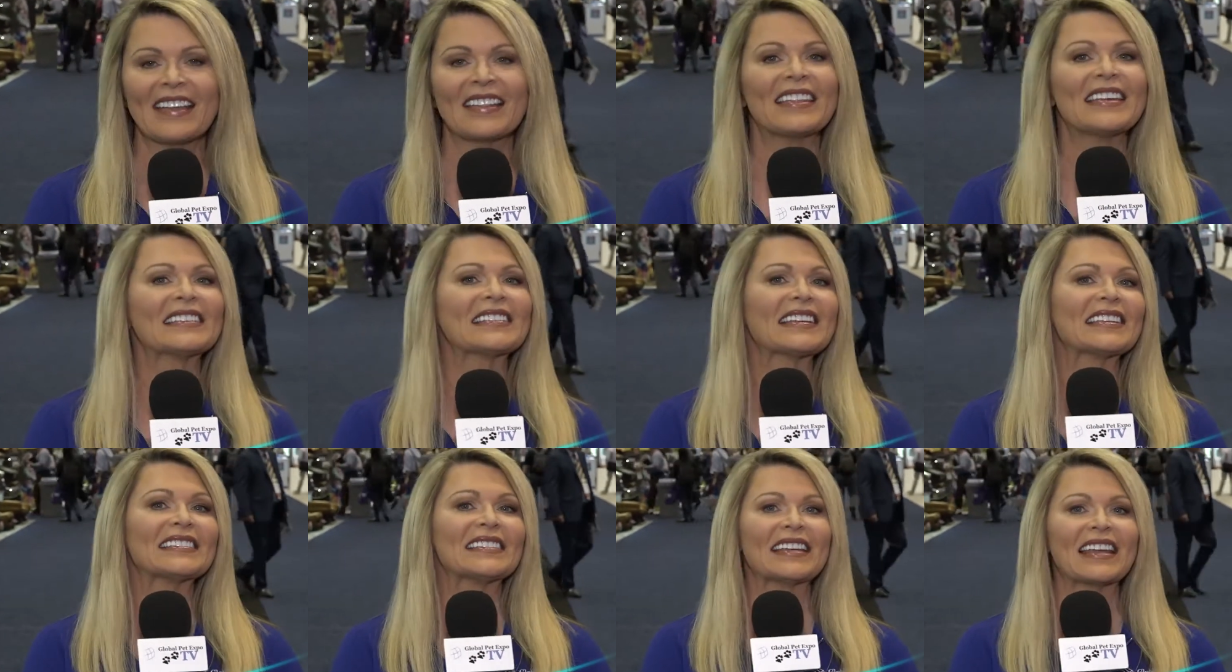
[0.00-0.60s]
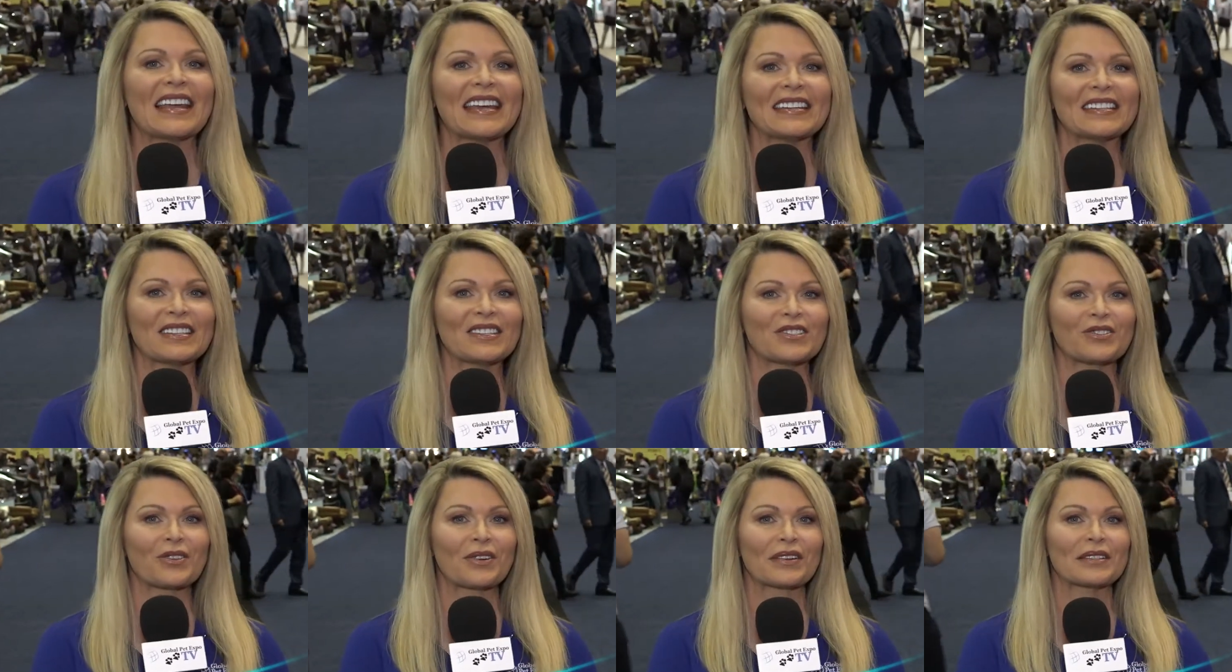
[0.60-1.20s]
This is the
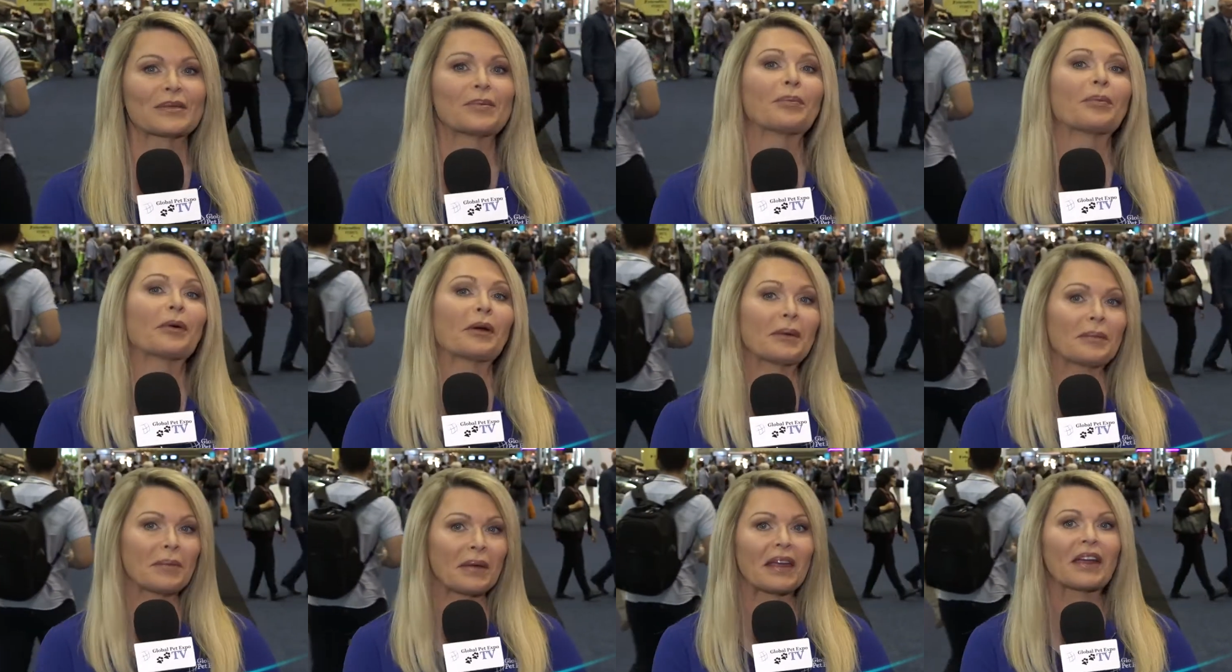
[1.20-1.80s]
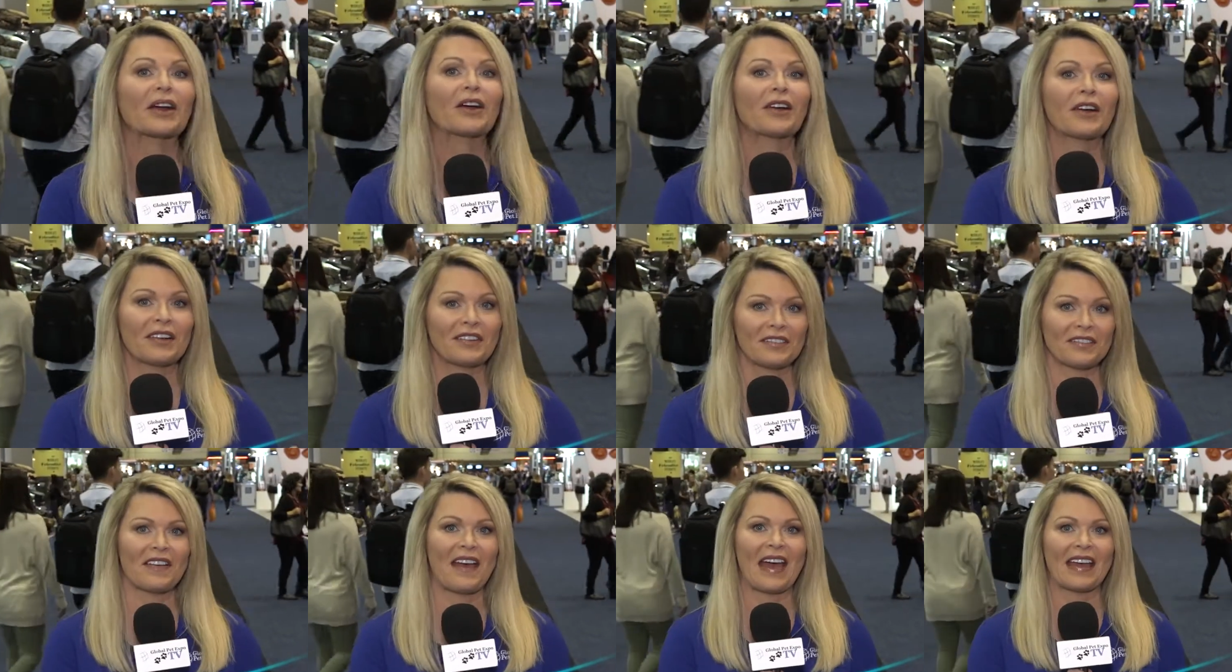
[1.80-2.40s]
industry's premier
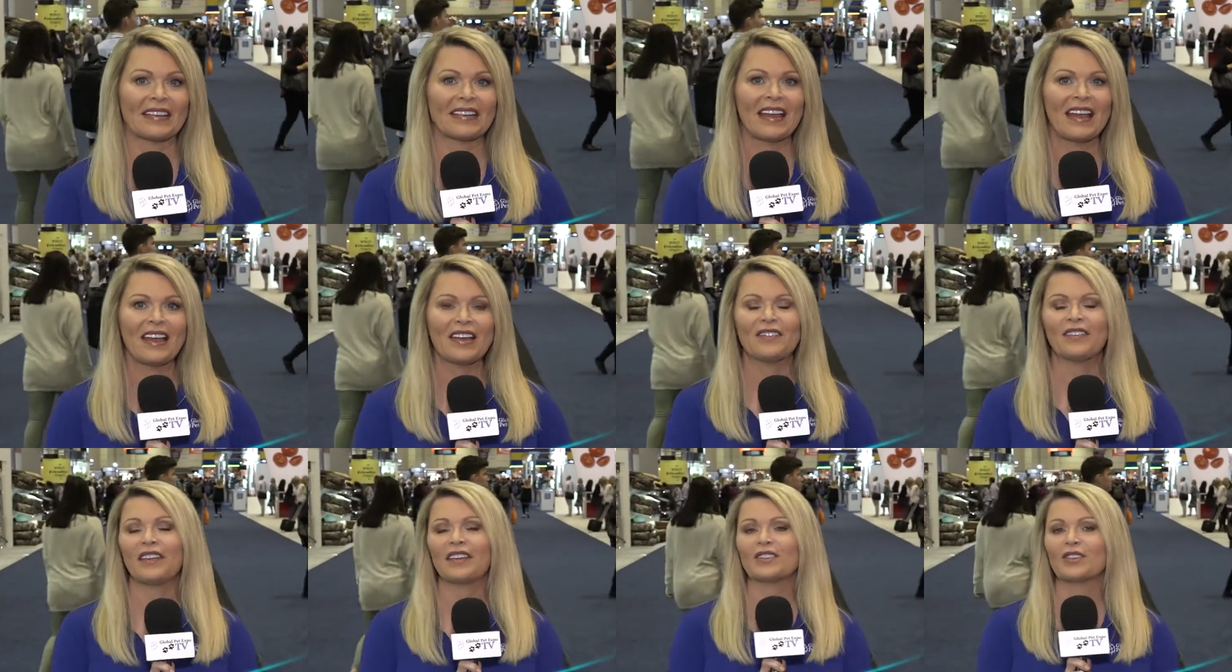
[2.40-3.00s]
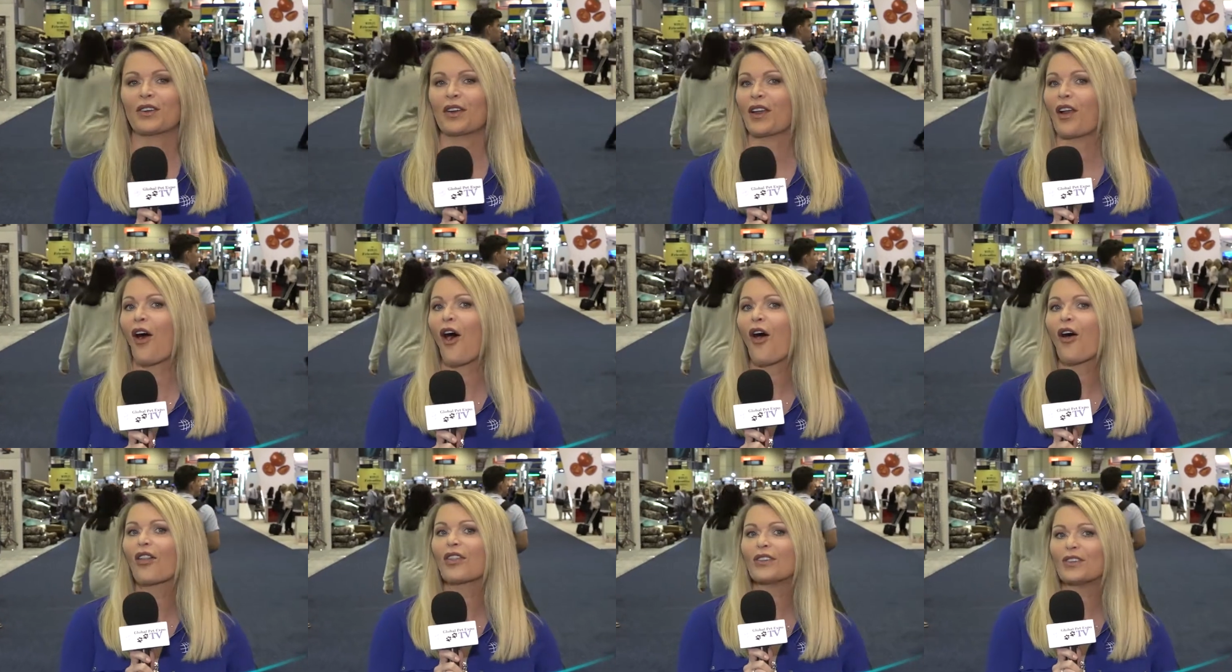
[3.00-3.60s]
event, featuring
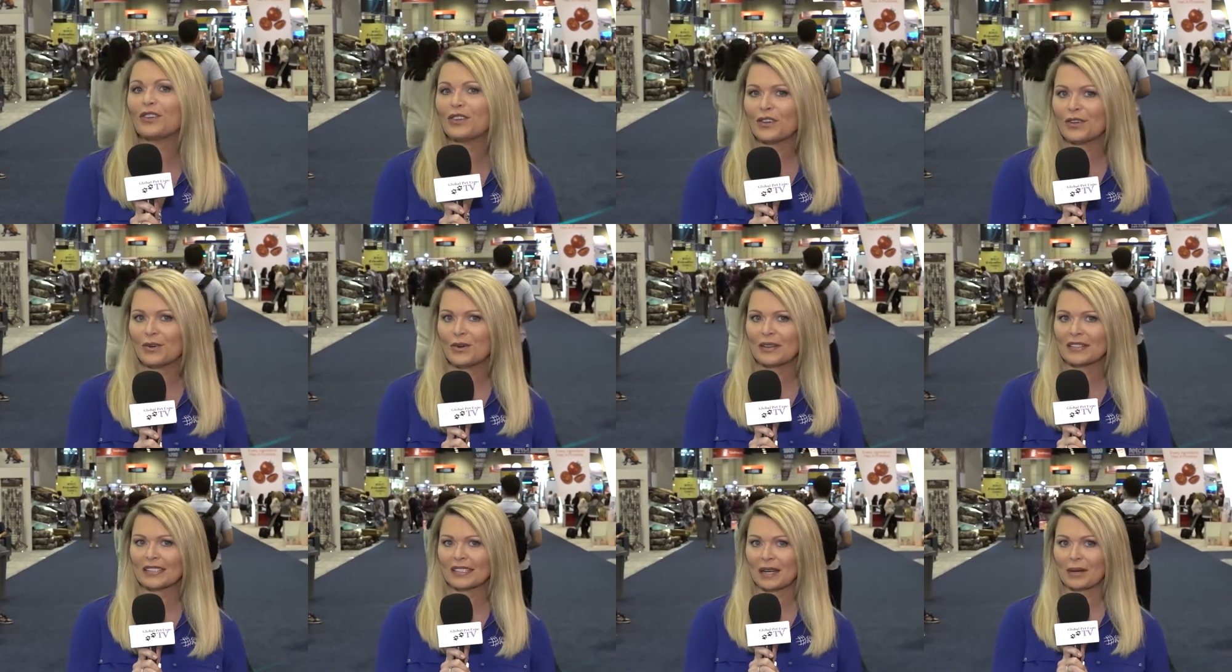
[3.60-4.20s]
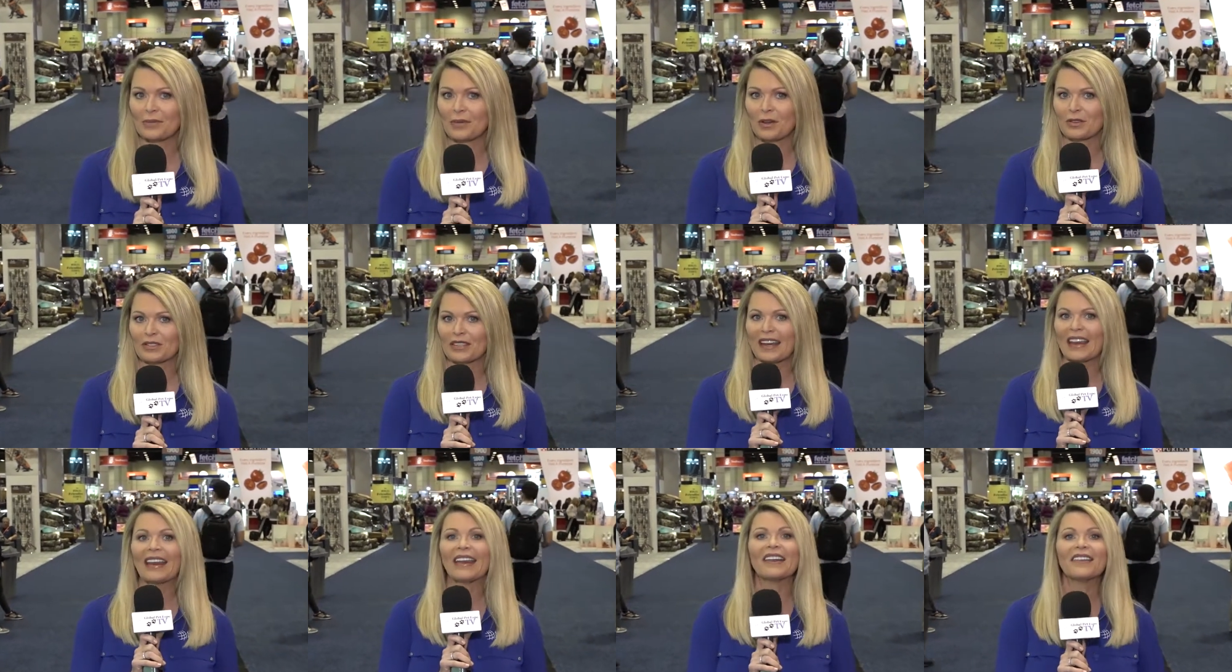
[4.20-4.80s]
all the newest and
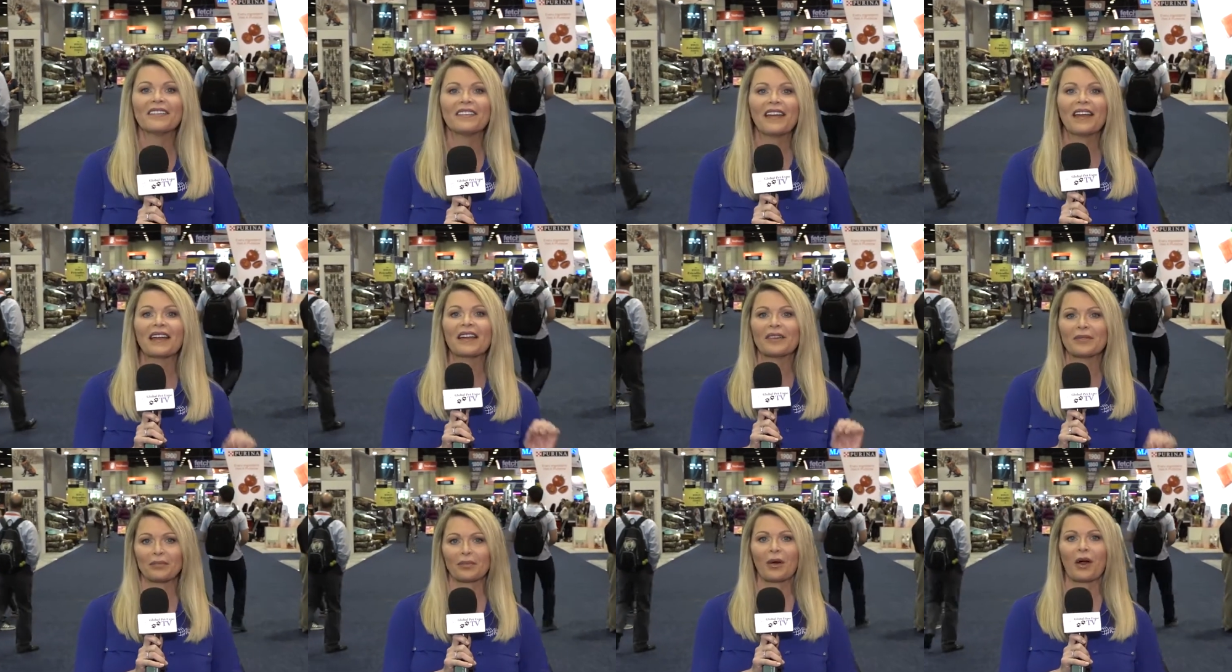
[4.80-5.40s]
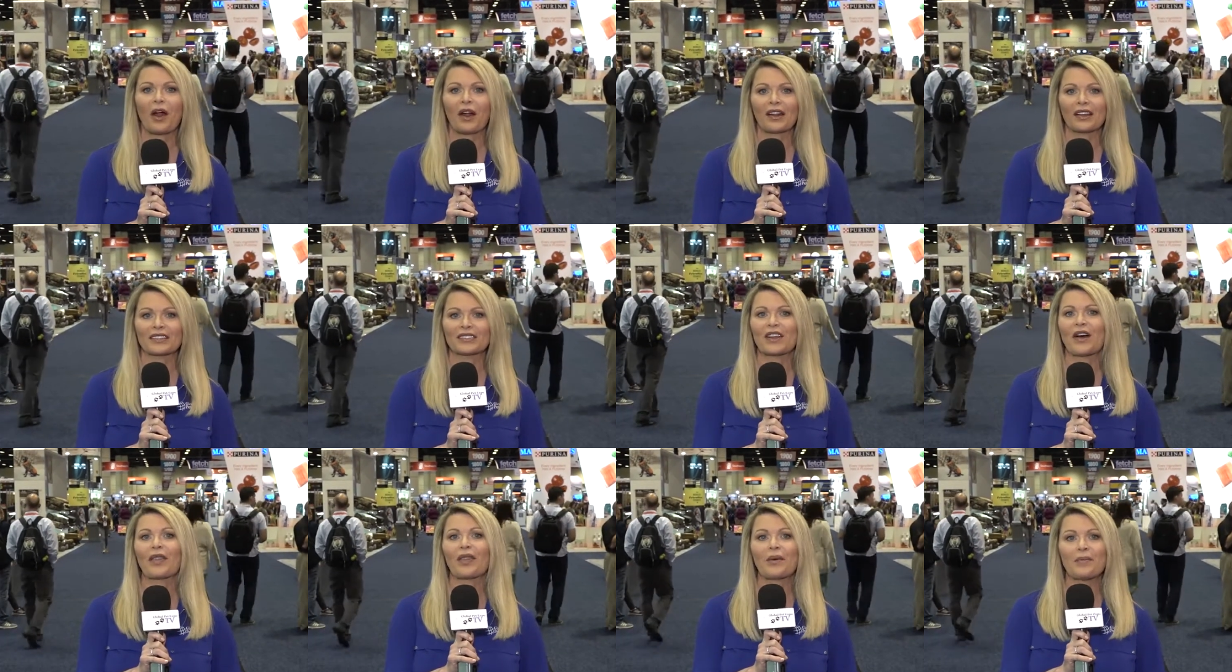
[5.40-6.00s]
most innovative
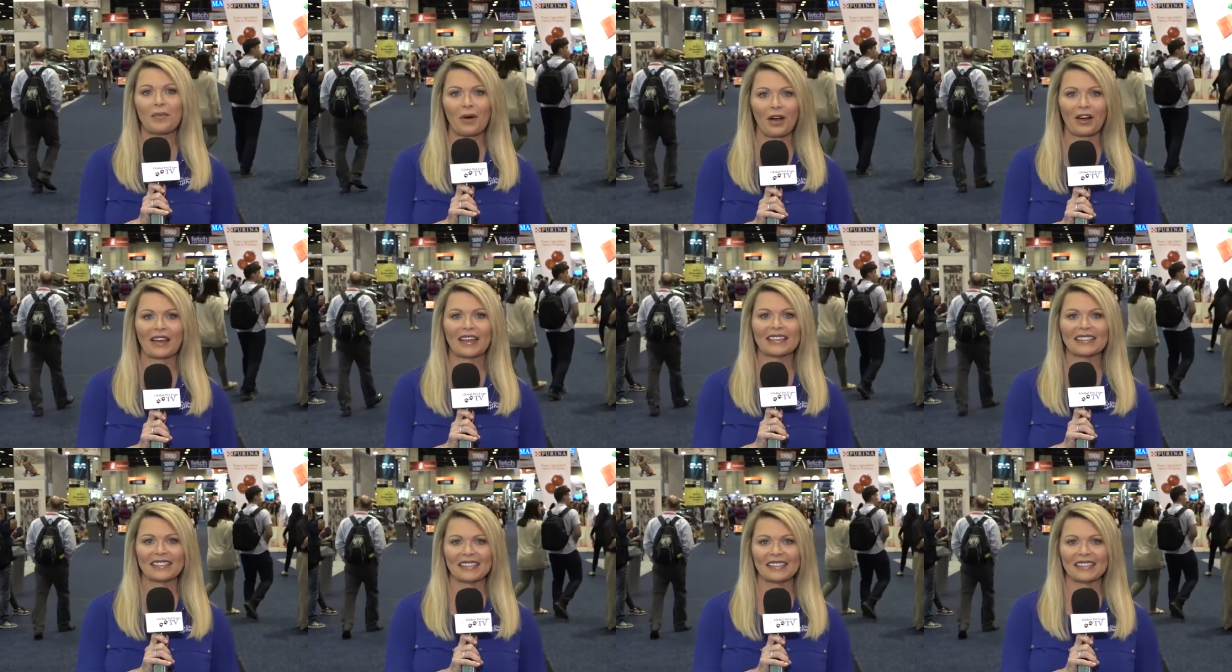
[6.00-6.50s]
products on the market